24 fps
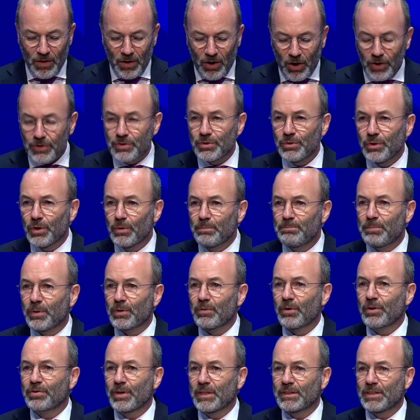on new
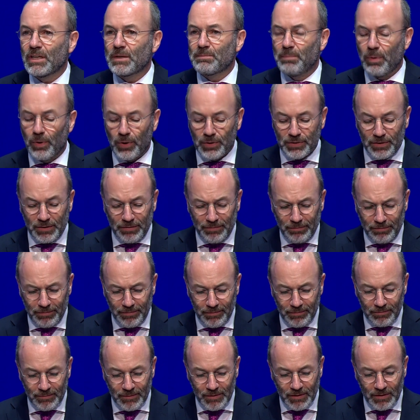bureaucratic burden,
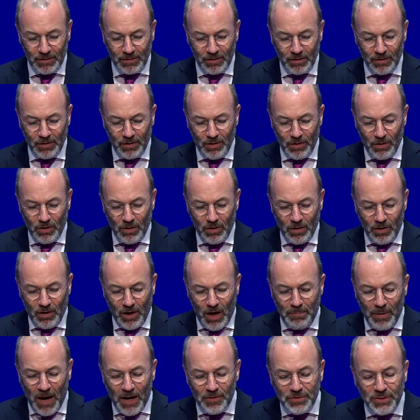
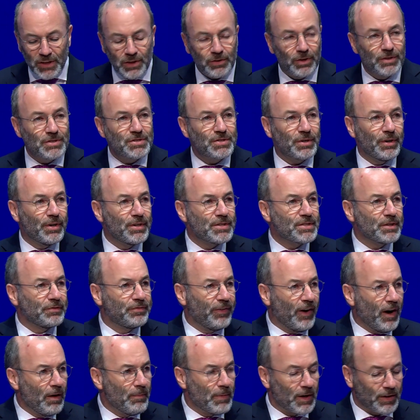about the concerns of
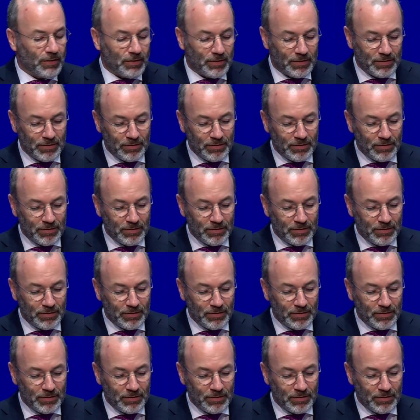farmers.